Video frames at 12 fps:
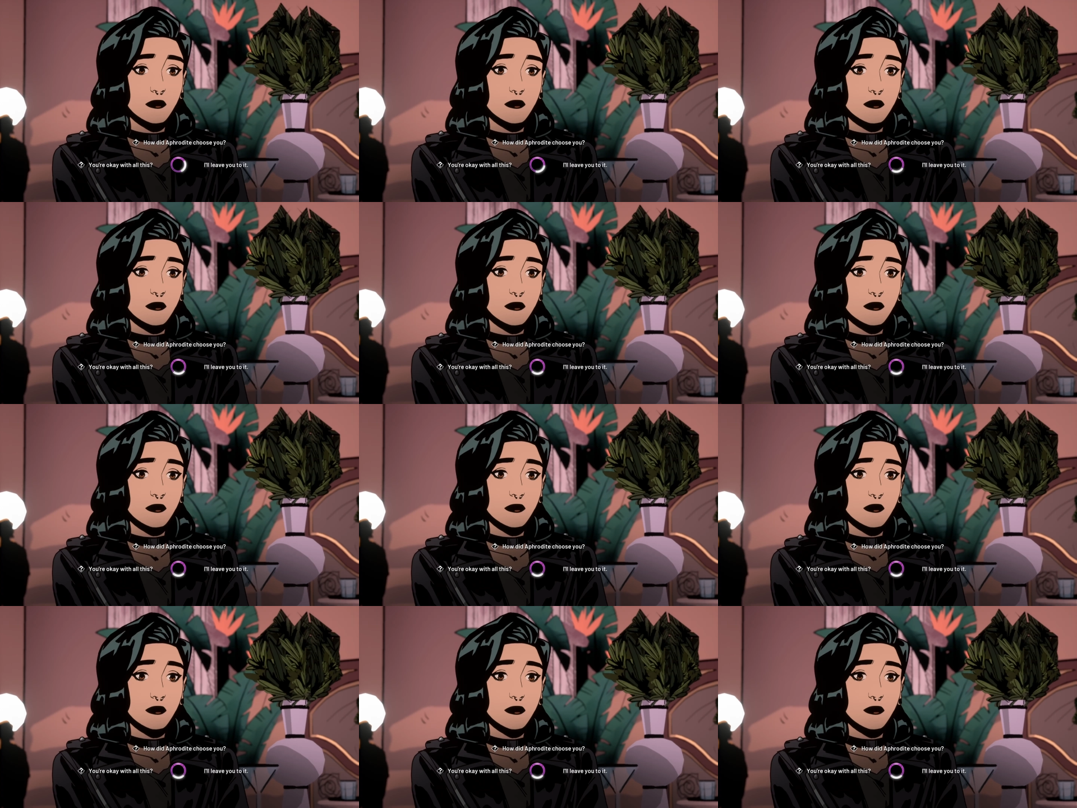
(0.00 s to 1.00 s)

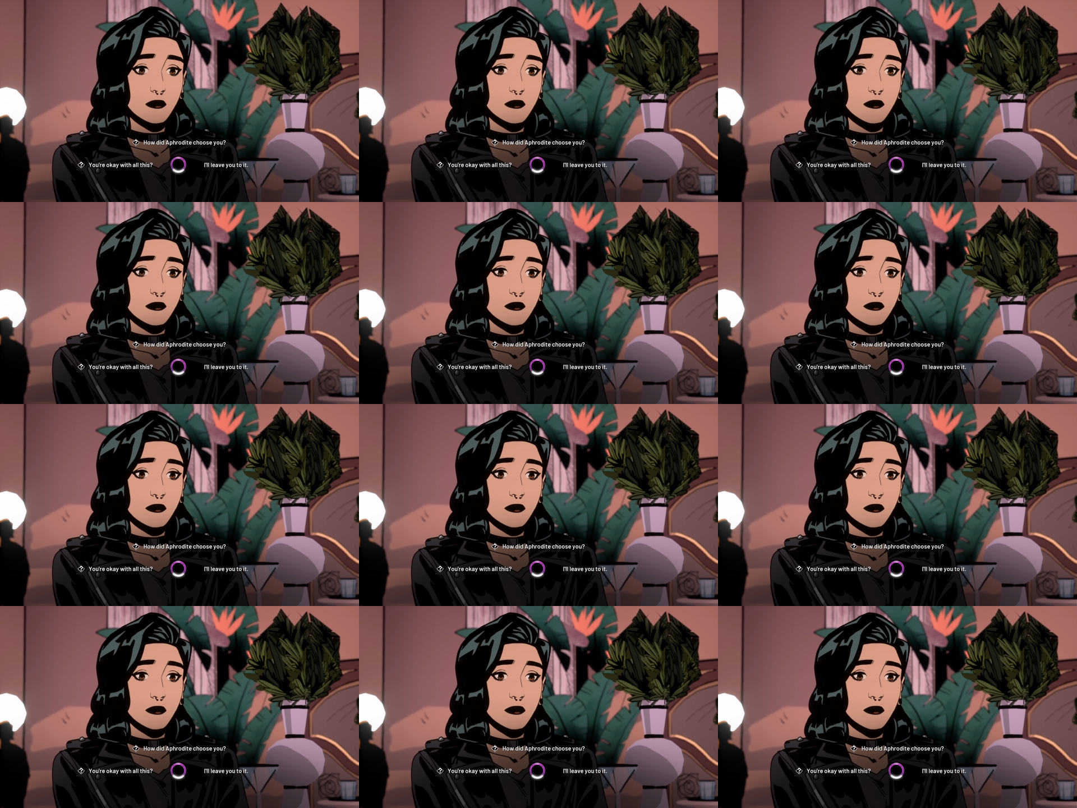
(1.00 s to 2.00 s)

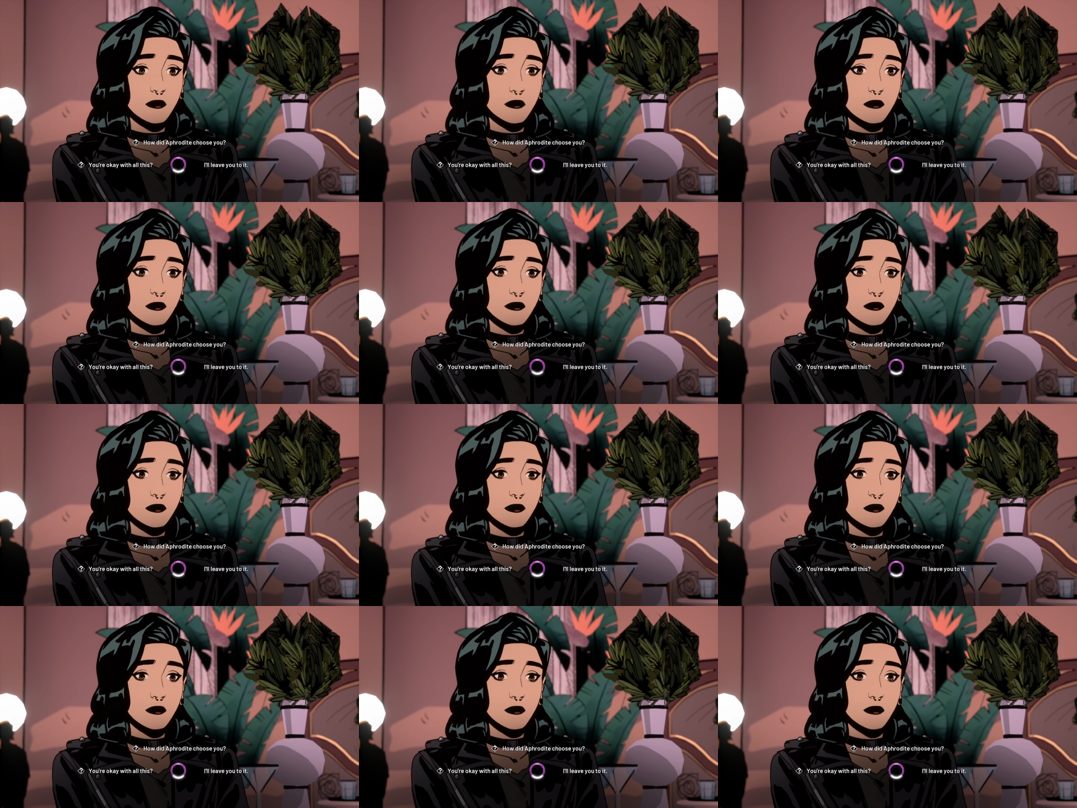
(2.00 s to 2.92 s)
(silence)